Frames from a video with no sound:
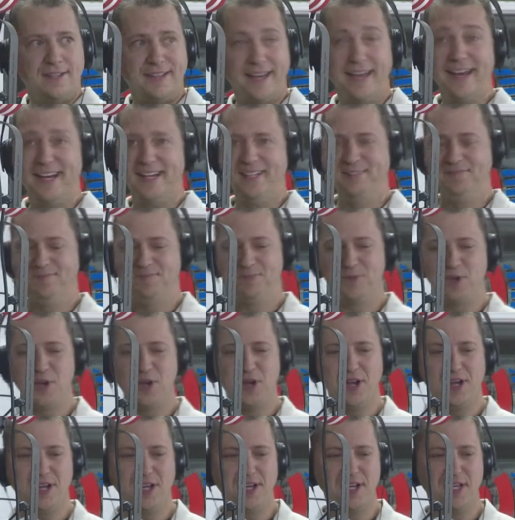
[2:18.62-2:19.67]
Yeah.
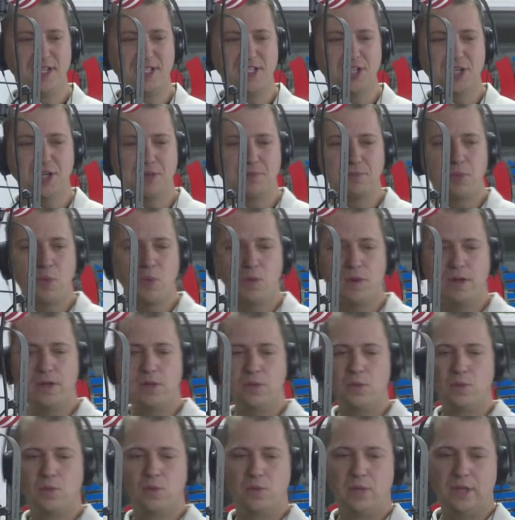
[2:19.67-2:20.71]
At a certain
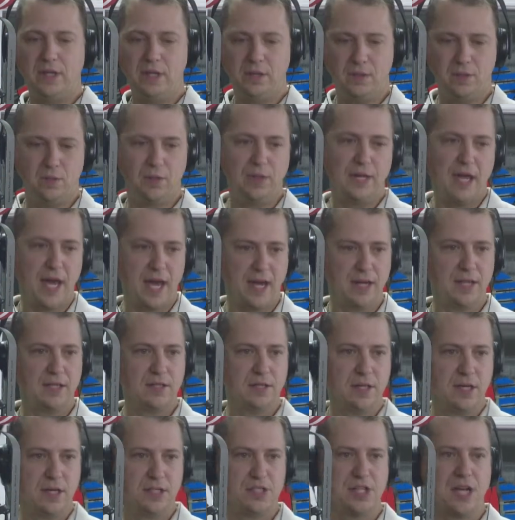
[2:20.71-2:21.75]
point, we had
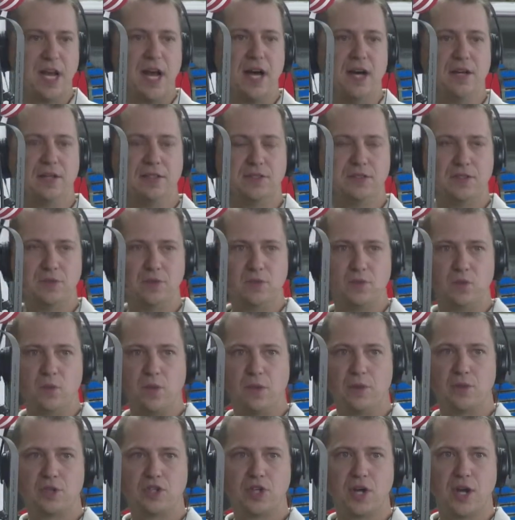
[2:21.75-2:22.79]
a child, and
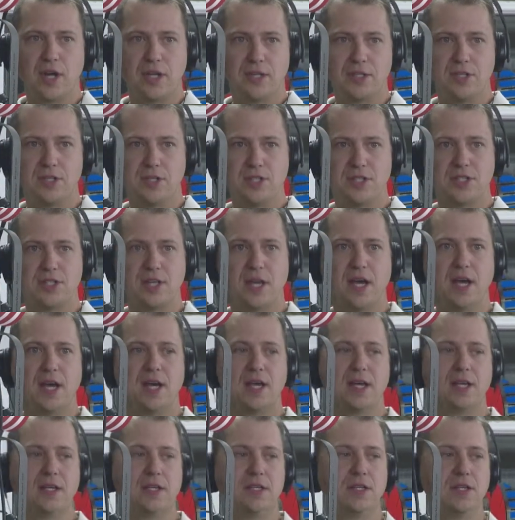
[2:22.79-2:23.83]
we were trying to
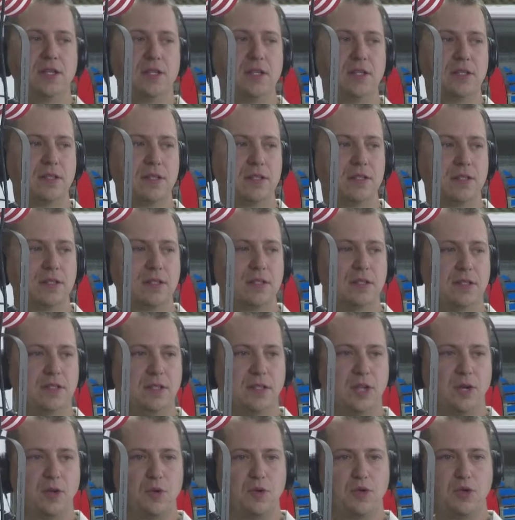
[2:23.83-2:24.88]
decide,
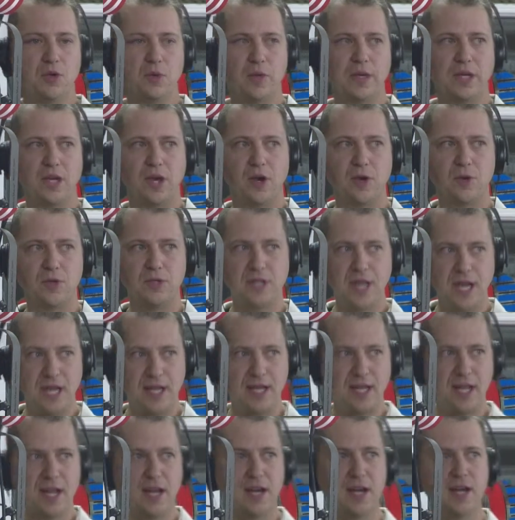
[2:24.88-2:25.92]
you know, do we go
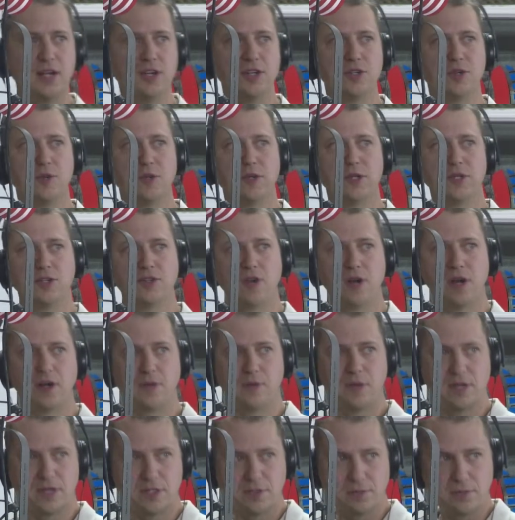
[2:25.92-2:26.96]
daycare? Do we try to
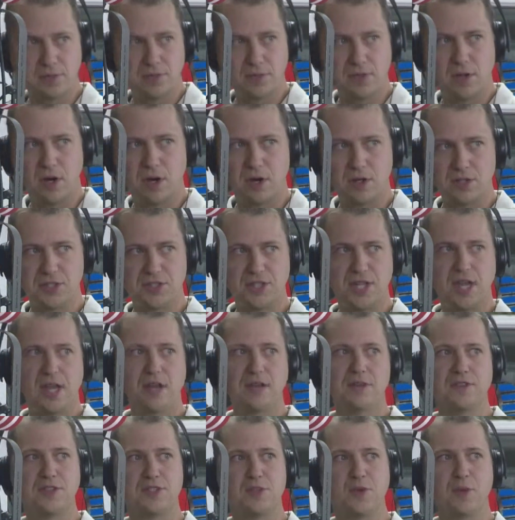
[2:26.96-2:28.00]
raise them
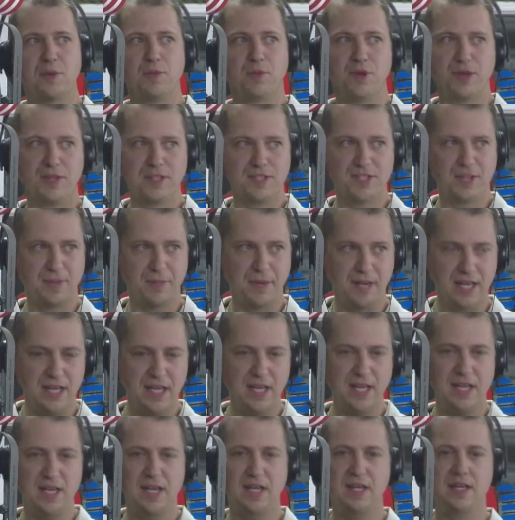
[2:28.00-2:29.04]
ourselves? Do we bring
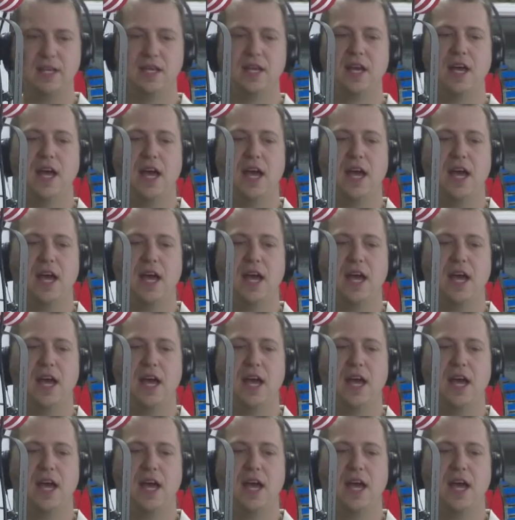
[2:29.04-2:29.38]
somebody in?